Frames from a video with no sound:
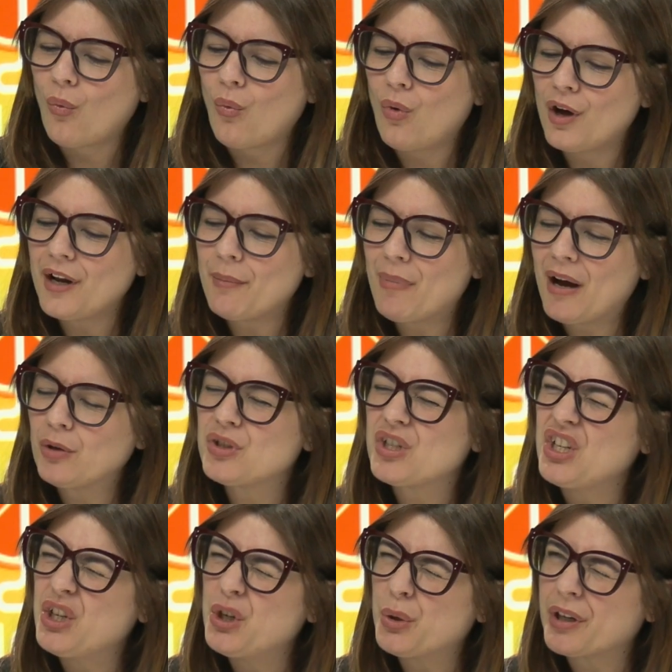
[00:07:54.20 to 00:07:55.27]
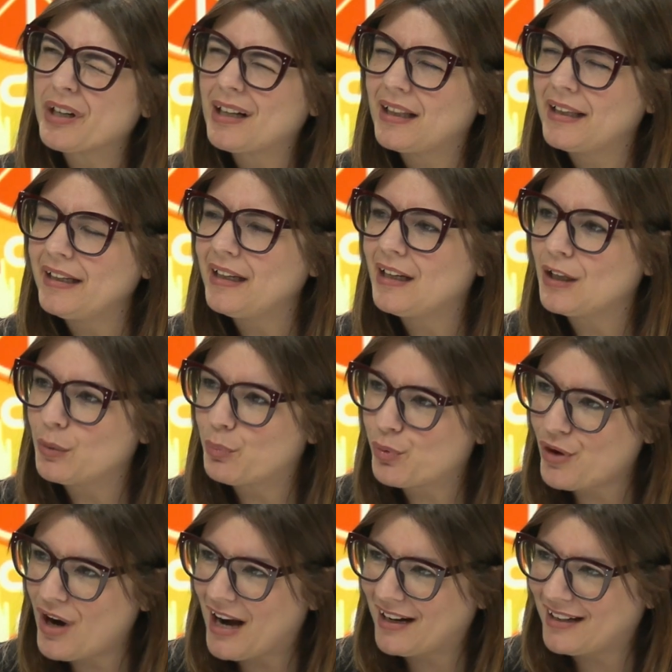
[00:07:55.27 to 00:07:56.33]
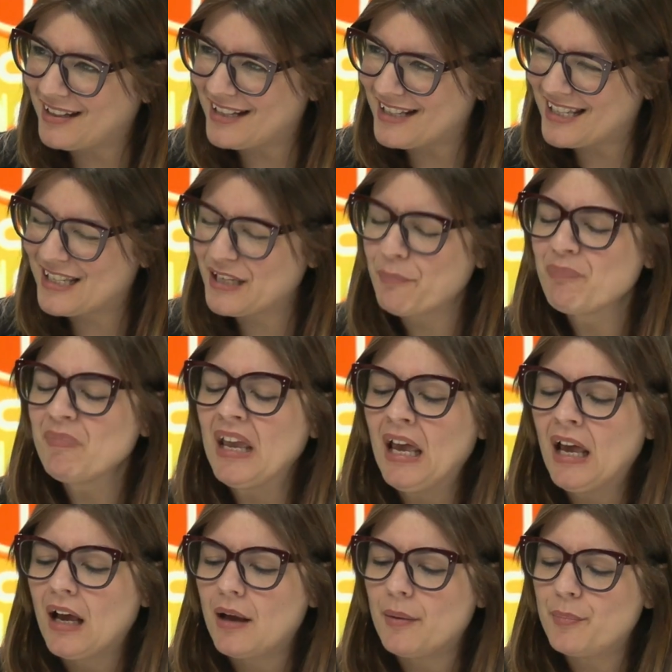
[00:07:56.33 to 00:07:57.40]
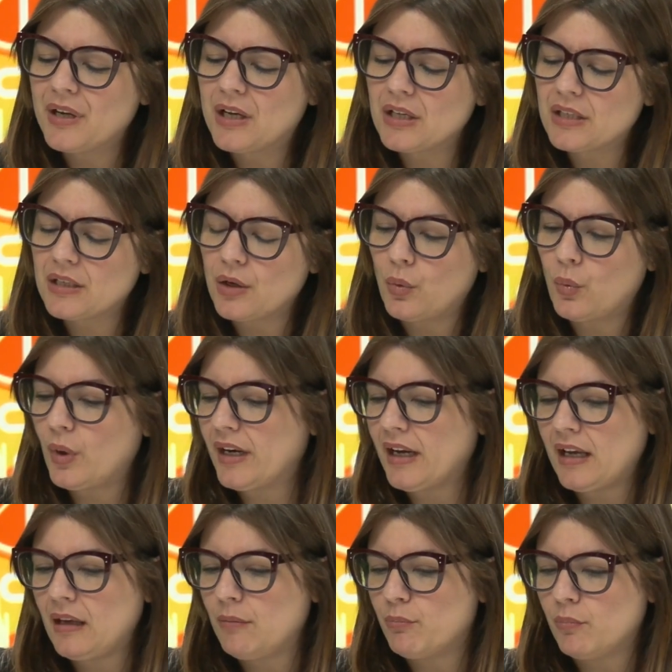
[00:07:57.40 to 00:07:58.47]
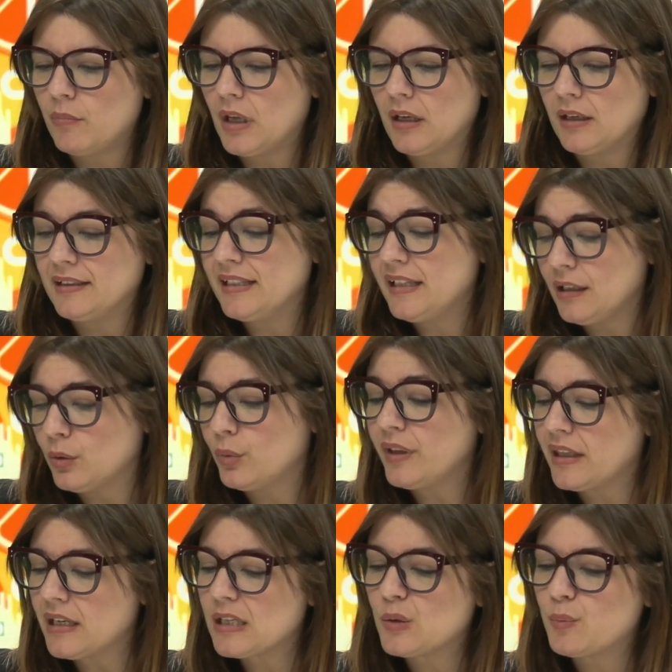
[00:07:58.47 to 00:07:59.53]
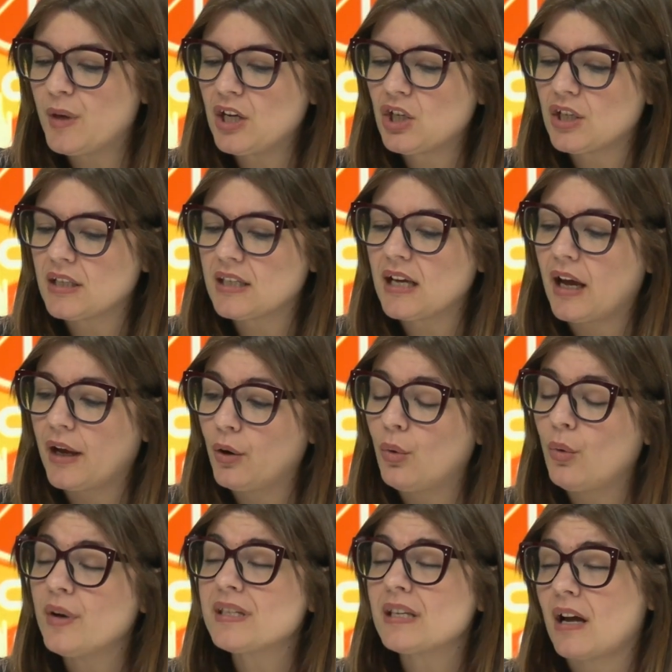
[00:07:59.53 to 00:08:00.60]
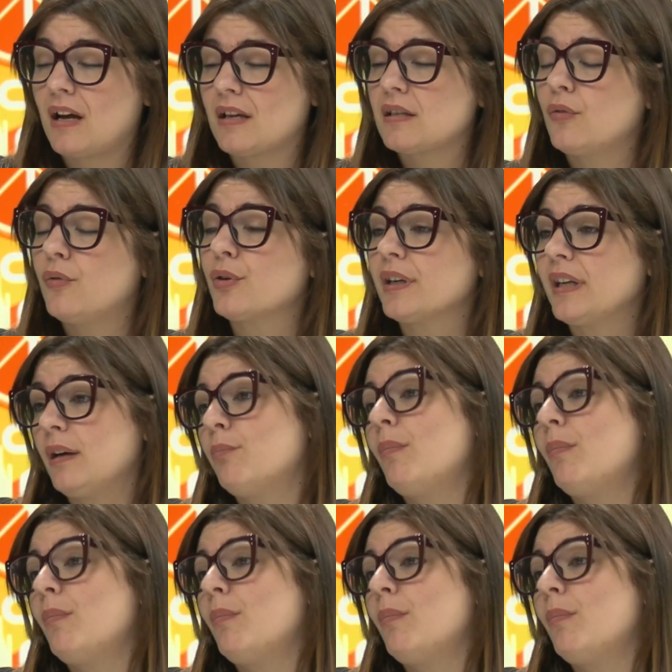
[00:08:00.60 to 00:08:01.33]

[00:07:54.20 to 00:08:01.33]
what about your clinical practice? Because when I deal with these patients, I always ask for their